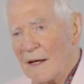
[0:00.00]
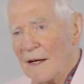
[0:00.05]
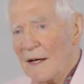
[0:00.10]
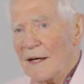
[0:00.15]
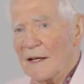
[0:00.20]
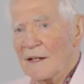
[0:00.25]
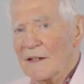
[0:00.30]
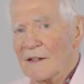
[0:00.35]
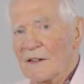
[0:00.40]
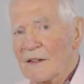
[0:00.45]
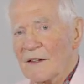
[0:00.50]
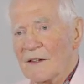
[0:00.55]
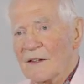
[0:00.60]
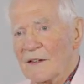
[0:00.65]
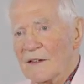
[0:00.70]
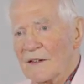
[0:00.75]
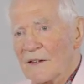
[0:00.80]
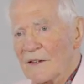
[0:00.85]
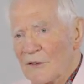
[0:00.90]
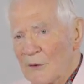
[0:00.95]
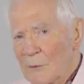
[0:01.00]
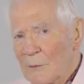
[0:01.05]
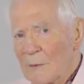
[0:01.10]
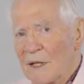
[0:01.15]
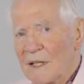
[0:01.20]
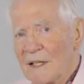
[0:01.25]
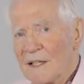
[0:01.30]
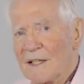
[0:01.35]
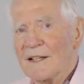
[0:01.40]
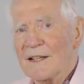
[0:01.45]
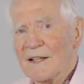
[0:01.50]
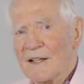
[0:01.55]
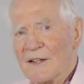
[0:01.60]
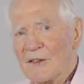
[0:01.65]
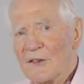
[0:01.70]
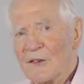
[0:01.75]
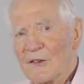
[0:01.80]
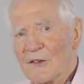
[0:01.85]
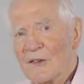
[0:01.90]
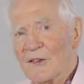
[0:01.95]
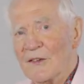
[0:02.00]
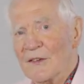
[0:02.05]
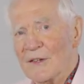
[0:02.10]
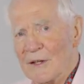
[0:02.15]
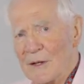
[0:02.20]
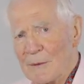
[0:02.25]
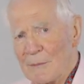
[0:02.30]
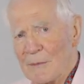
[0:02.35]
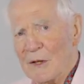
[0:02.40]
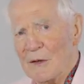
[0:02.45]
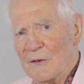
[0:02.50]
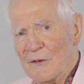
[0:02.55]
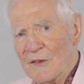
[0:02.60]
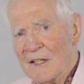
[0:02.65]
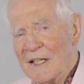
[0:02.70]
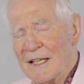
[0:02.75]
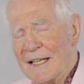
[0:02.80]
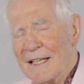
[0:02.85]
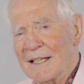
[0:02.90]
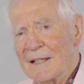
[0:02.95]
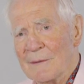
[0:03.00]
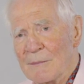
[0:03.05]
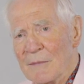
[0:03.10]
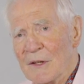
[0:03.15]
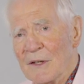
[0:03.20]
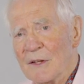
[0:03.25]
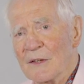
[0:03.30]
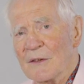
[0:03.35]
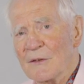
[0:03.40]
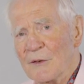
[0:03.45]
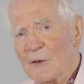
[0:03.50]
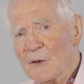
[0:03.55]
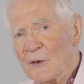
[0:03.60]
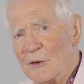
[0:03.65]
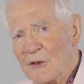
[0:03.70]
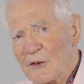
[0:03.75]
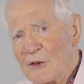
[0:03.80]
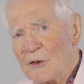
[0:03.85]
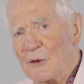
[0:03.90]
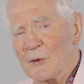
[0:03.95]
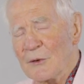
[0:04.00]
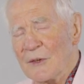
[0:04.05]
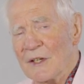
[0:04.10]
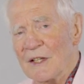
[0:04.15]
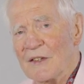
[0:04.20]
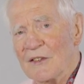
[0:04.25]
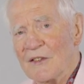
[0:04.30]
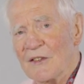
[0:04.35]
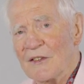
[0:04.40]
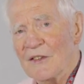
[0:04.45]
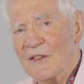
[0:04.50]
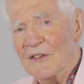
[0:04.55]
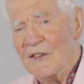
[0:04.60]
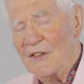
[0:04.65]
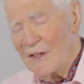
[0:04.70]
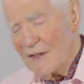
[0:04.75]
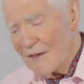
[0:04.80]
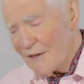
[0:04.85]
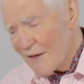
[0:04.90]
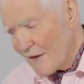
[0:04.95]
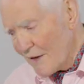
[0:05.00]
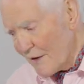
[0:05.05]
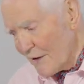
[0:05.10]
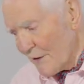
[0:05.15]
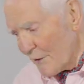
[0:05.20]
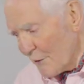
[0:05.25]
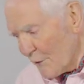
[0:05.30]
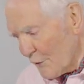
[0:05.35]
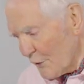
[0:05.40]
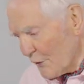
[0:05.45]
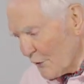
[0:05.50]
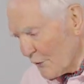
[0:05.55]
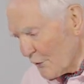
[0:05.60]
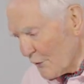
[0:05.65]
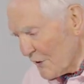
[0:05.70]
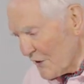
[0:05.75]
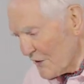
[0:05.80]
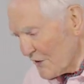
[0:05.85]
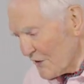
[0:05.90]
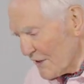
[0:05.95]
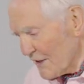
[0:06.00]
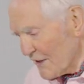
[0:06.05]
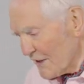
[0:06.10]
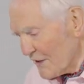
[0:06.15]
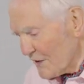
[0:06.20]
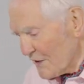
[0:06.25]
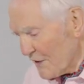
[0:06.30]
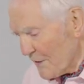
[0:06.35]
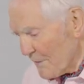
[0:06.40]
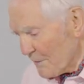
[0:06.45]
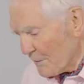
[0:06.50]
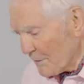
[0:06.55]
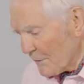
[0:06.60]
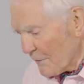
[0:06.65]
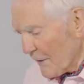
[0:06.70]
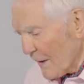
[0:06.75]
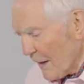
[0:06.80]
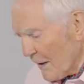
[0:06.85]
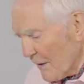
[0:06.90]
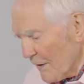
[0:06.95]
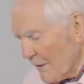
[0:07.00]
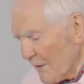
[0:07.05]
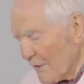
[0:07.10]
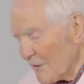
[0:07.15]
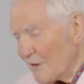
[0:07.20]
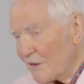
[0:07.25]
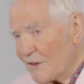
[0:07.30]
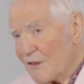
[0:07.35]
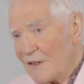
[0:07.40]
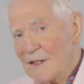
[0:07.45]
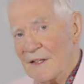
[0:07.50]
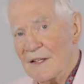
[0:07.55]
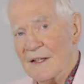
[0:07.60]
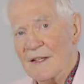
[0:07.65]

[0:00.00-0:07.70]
And to me, it's a bit of an enigma for two reasons. The first reason is that